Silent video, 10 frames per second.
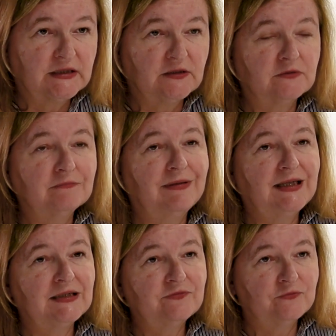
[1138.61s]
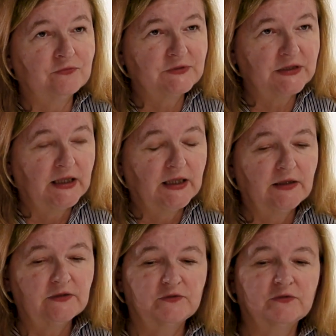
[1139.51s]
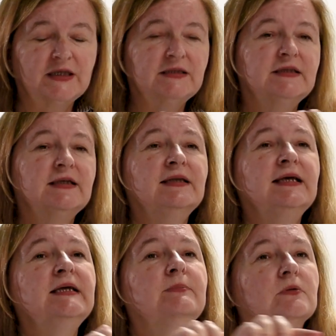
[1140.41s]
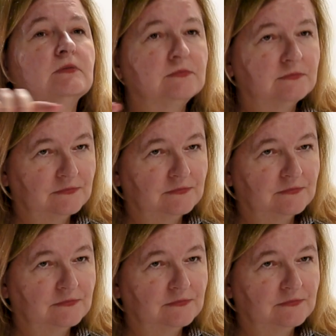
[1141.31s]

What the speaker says: on platforms, so that they label